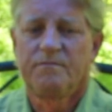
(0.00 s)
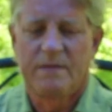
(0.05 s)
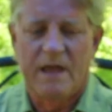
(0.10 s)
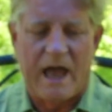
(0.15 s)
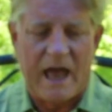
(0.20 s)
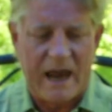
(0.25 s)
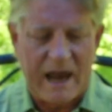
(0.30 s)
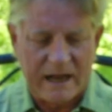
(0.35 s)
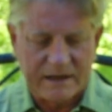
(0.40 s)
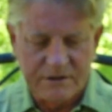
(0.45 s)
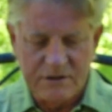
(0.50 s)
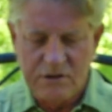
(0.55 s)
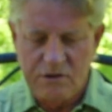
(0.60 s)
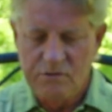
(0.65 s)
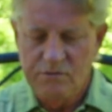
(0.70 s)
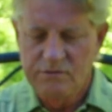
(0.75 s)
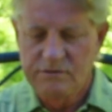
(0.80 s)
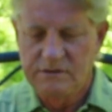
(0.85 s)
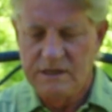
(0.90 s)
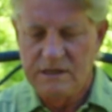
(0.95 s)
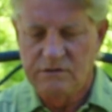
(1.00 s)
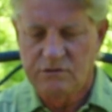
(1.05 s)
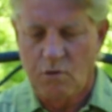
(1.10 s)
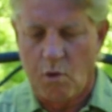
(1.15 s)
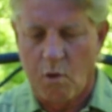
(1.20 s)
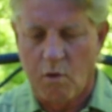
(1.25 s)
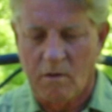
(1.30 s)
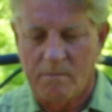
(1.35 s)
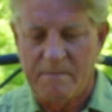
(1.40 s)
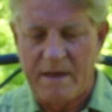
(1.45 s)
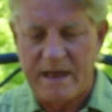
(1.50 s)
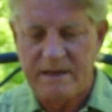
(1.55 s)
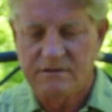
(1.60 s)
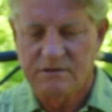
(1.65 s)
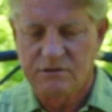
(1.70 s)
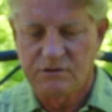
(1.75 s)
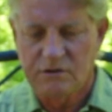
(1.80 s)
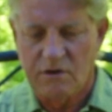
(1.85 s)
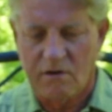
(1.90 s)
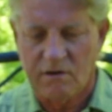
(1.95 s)
I like to use these quart
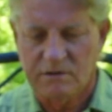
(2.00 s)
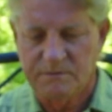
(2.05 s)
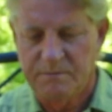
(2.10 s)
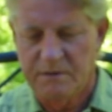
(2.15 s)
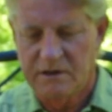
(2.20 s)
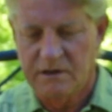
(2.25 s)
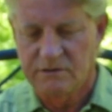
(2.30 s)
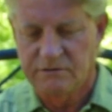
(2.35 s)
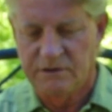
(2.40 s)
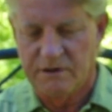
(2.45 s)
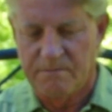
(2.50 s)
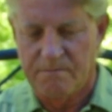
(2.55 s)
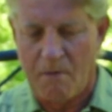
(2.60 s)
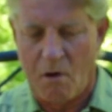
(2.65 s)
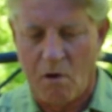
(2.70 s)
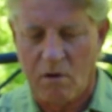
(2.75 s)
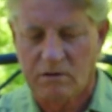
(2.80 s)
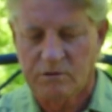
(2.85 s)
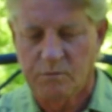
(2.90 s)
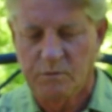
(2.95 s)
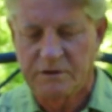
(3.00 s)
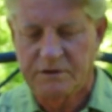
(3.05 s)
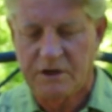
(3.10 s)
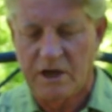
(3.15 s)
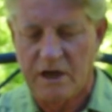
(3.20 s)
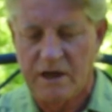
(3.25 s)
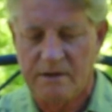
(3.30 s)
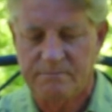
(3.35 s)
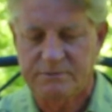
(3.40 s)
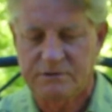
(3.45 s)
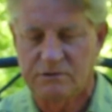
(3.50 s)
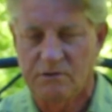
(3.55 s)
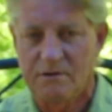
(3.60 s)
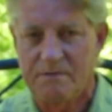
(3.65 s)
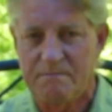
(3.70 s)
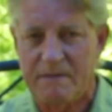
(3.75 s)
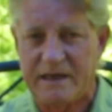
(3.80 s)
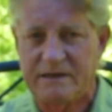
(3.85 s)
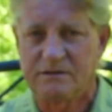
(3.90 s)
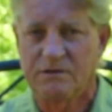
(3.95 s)
mason jars because they're marked with cups, so
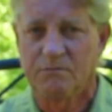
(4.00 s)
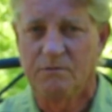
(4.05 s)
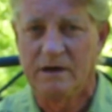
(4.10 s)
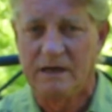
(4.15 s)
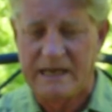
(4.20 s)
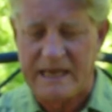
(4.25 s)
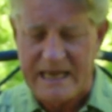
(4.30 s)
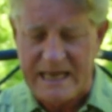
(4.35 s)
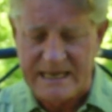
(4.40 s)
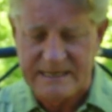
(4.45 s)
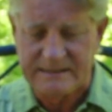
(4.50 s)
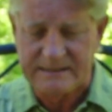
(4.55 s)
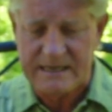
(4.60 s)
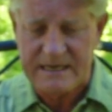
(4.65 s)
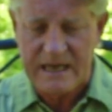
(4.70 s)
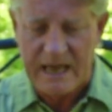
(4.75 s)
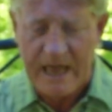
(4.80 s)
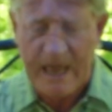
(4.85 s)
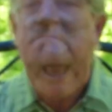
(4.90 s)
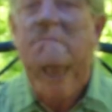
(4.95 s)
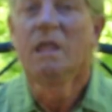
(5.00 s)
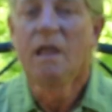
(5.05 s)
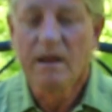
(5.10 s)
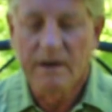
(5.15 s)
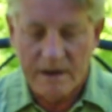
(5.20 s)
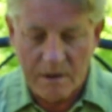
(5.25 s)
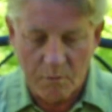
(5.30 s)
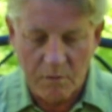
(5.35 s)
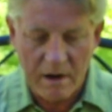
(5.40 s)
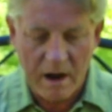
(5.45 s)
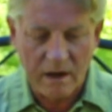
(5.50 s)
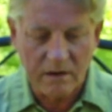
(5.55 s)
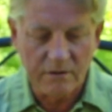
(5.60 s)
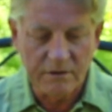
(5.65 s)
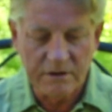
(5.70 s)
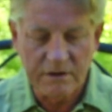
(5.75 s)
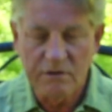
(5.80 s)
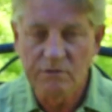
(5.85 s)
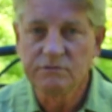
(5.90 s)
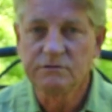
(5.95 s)
it makes it really easy. Now we're not going
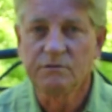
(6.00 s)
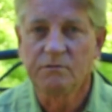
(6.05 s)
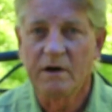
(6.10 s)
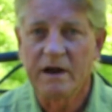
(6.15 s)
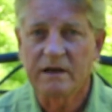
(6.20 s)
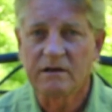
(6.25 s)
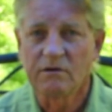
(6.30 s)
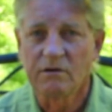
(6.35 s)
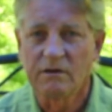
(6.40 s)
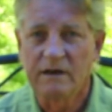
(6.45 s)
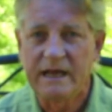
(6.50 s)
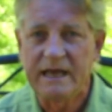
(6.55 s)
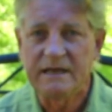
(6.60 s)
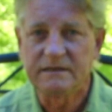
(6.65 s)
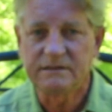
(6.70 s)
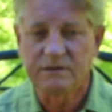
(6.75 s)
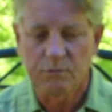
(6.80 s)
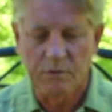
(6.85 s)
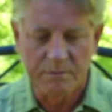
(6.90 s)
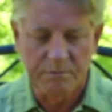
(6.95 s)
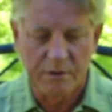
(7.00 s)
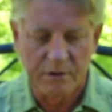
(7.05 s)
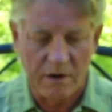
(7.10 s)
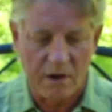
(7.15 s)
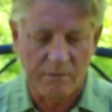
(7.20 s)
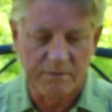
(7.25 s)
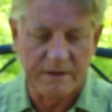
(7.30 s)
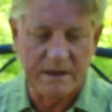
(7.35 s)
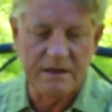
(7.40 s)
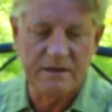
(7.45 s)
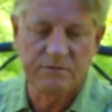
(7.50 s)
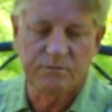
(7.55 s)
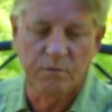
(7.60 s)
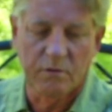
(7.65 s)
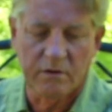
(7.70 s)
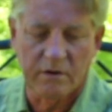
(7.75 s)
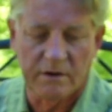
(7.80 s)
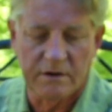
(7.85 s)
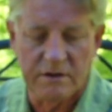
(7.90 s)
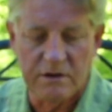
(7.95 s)
to use the regular lids that we put on these.
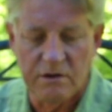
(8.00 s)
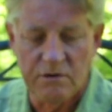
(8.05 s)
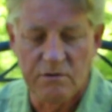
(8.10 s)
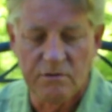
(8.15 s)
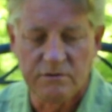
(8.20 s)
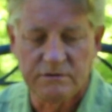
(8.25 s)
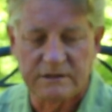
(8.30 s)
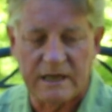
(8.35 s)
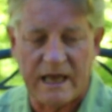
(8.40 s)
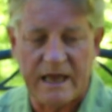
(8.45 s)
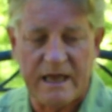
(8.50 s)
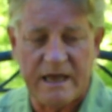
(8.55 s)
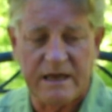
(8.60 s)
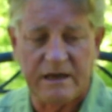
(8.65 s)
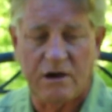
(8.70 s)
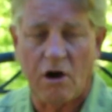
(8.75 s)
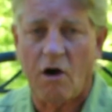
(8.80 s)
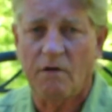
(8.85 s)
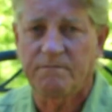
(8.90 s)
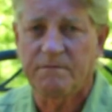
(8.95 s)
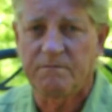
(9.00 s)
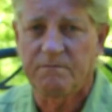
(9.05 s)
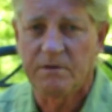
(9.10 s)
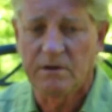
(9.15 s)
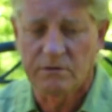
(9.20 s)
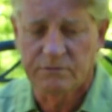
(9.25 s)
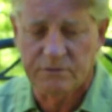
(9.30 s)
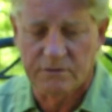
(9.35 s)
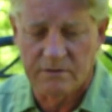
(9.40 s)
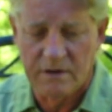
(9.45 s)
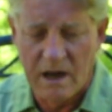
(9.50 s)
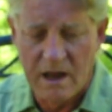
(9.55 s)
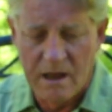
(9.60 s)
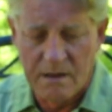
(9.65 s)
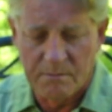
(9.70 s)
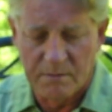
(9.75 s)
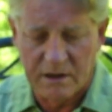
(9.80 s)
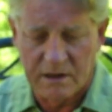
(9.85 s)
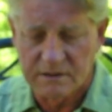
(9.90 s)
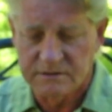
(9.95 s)
We're going to use a coffee filter
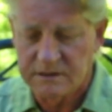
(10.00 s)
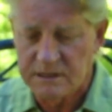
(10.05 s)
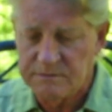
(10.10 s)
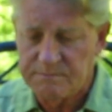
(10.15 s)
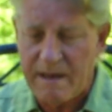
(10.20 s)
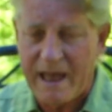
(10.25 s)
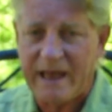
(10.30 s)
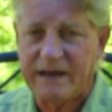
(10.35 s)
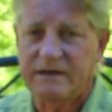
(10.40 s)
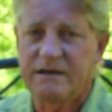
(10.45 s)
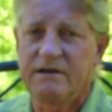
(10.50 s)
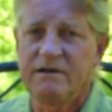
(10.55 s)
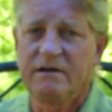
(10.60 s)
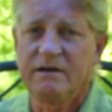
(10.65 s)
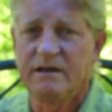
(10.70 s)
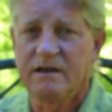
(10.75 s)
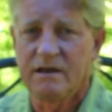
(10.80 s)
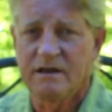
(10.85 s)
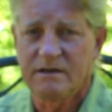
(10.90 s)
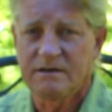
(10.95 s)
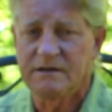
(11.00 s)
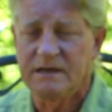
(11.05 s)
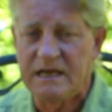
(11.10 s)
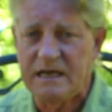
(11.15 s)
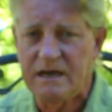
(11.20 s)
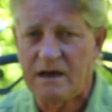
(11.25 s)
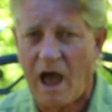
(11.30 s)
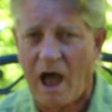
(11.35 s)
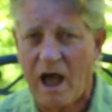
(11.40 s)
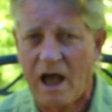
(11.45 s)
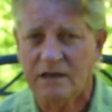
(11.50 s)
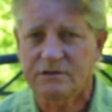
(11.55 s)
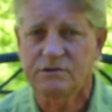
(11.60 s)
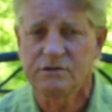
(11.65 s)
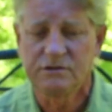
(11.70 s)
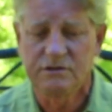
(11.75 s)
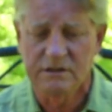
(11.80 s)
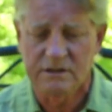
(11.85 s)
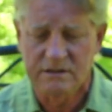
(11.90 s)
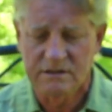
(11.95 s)
because these bacteria need
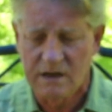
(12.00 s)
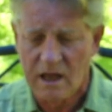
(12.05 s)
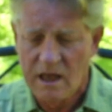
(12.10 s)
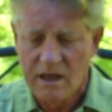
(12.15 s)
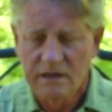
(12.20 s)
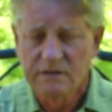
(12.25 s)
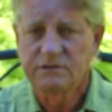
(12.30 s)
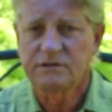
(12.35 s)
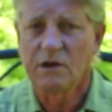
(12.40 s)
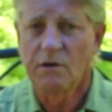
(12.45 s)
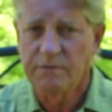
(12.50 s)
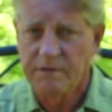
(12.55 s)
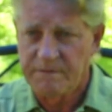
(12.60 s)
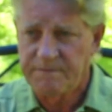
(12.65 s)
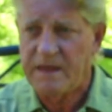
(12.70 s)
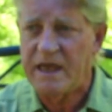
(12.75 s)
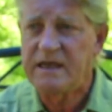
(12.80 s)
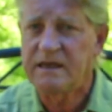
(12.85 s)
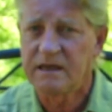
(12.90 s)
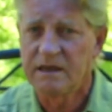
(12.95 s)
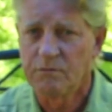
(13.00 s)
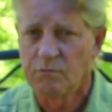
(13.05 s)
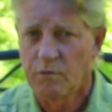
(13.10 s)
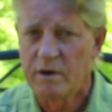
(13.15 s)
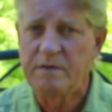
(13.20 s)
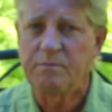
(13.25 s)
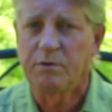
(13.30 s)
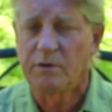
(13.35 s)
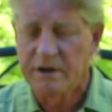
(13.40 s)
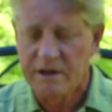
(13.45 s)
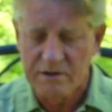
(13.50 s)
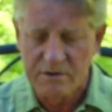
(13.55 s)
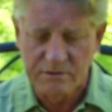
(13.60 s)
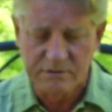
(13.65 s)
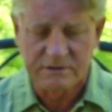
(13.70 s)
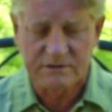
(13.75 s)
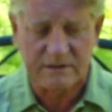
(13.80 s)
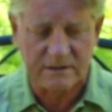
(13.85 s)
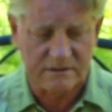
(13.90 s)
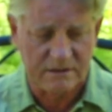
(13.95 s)
oxygen so that they can
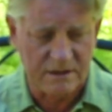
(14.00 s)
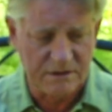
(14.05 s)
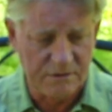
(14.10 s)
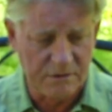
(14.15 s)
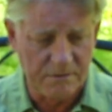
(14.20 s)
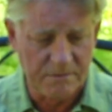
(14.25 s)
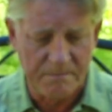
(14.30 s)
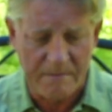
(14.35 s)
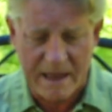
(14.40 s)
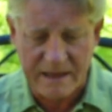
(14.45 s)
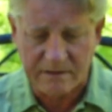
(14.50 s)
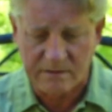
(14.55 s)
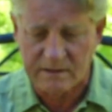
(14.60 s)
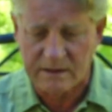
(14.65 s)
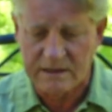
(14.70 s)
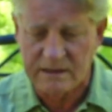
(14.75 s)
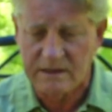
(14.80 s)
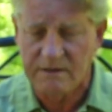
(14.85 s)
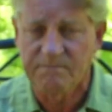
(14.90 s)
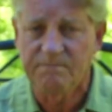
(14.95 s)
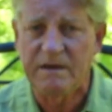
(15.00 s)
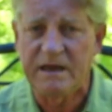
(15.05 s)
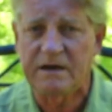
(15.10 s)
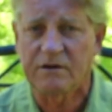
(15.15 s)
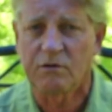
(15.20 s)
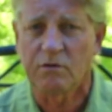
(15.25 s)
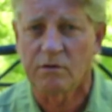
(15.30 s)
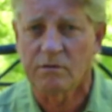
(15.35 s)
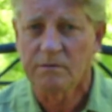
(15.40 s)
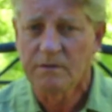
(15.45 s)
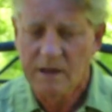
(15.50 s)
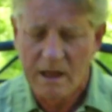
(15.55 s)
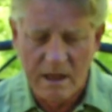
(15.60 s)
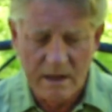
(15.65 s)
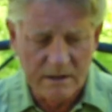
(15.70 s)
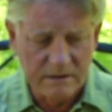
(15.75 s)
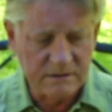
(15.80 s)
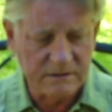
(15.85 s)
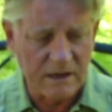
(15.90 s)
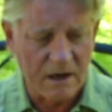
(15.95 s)
reproduce to make the vinegar.
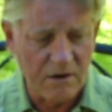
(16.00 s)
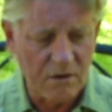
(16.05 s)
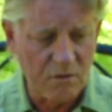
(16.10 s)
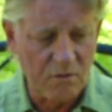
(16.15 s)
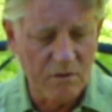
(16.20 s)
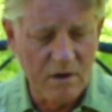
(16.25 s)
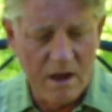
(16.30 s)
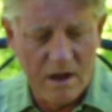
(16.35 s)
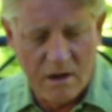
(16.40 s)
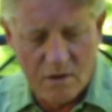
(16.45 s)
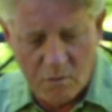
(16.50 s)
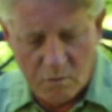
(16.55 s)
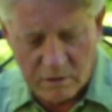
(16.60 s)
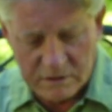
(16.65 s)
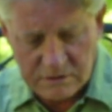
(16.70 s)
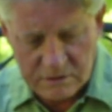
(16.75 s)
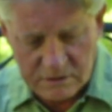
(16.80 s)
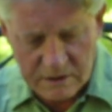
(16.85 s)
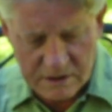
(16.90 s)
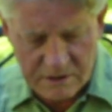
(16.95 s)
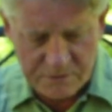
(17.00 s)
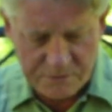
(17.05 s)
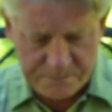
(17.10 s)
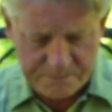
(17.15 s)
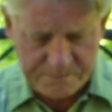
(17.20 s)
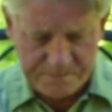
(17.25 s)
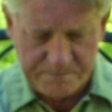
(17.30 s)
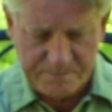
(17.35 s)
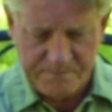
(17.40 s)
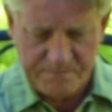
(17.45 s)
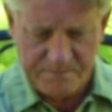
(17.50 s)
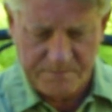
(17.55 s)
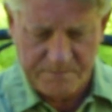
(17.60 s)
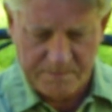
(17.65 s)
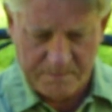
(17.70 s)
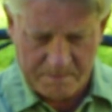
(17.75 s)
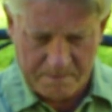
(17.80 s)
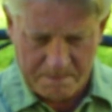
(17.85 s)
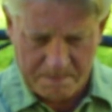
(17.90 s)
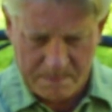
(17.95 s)
So what you do,
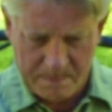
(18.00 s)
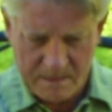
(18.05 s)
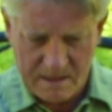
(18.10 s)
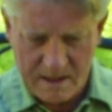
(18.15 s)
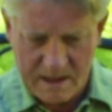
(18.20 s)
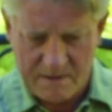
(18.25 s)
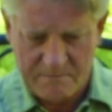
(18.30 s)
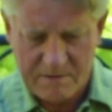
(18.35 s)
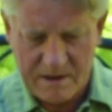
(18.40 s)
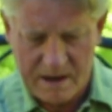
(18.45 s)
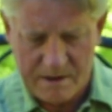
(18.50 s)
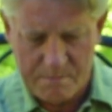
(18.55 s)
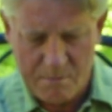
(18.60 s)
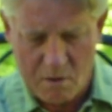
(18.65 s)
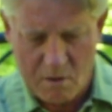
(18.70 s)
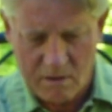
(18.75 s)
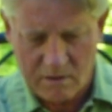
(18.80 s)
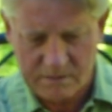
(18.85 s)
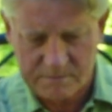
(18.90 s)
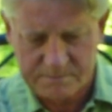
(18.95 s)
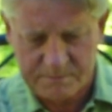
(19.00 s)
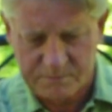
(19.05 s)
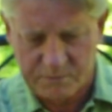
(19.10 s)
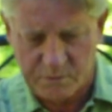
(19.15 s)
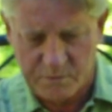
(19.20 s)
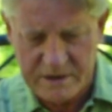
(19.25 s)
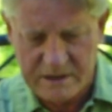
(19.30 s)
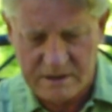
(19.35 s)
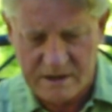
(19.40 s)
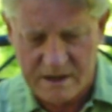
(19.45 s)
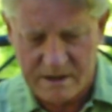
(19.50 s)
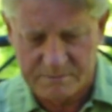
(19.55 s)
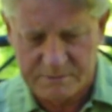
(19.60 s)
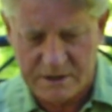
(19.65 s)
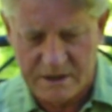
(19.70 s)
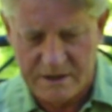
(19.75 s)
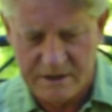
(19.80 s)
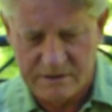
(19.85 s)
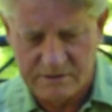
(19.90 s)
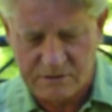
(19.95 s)
I've got to mark 3 cups
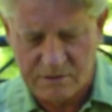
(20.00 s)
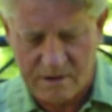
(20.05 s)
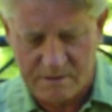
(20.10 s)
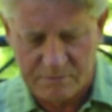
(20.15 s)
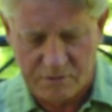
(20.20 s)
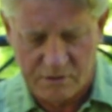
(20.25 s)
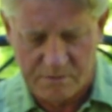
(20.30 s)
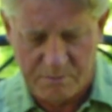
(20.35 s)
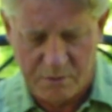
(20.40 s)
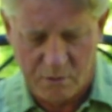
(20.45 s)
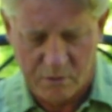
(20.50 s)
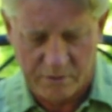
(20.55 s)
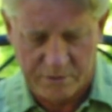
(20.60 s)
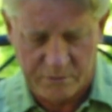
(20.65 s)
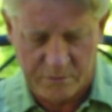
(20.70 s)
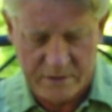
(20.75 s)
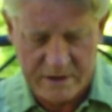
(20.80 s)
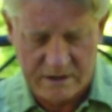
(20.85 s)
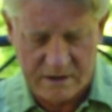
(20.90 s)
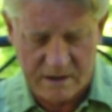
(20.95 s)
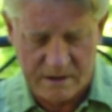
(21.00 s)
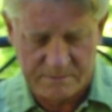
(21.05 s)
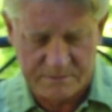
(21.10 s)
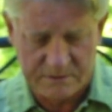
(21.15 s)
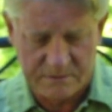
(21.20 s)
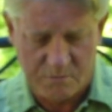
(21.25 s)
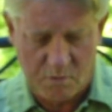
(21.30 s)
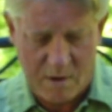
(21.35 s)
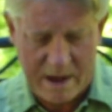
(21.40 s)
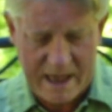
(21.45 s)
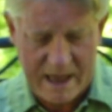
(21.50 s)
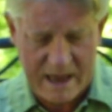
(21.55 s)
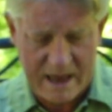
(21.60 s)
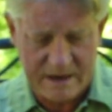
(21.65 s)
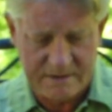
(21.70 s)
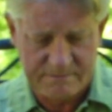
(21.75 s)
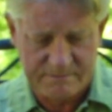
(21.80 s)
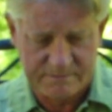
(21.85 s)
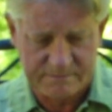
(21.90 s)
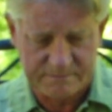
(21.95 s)
here, so I'm going to pour 3 cups of wine.